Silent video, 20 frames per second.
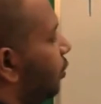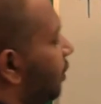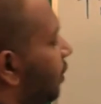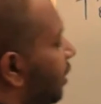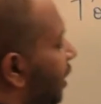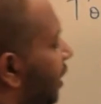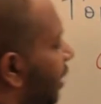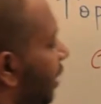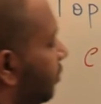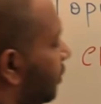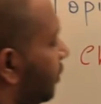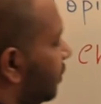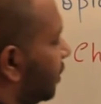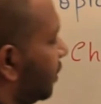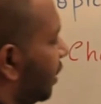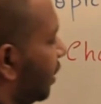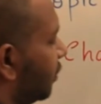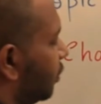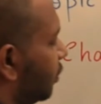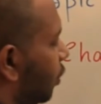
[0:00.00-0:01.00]
you will name this
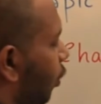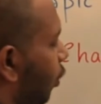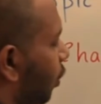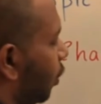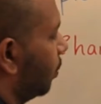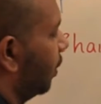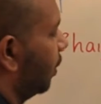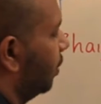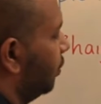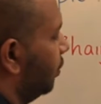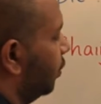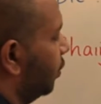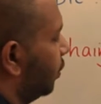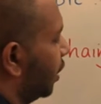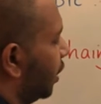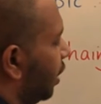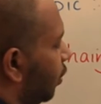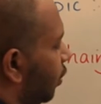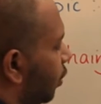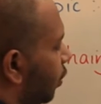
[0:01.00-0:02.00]
as normal
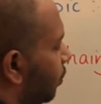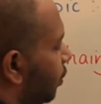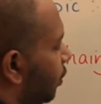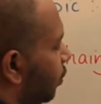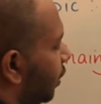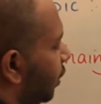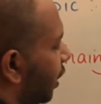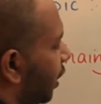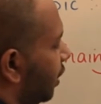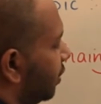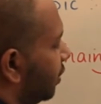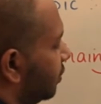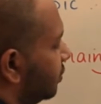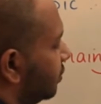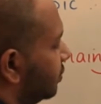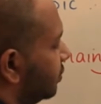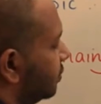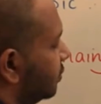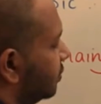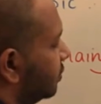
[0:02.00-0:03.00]
butane or
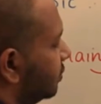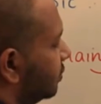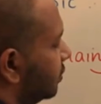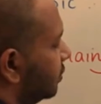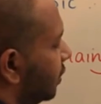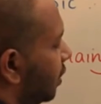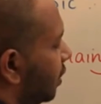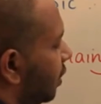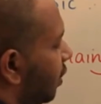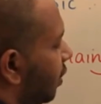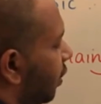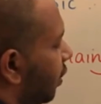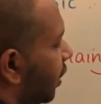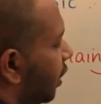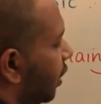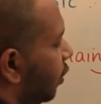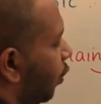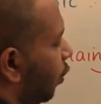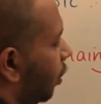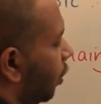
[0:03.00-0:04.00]
butane.
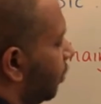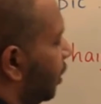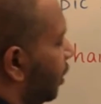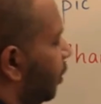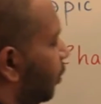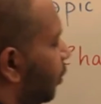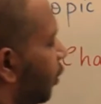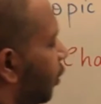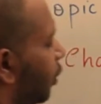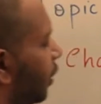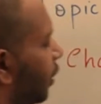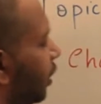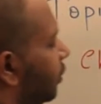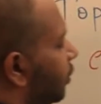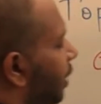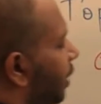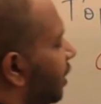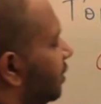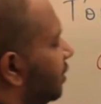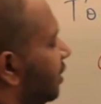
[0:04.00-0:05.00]
Okay, normal you don't need
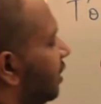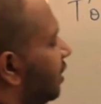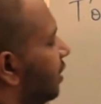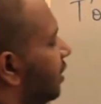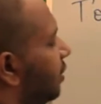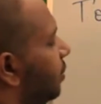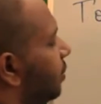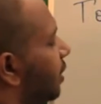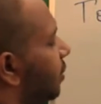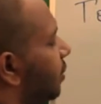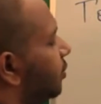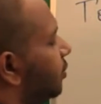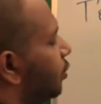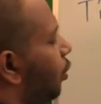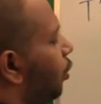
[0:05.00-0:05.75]
to add, then it becomes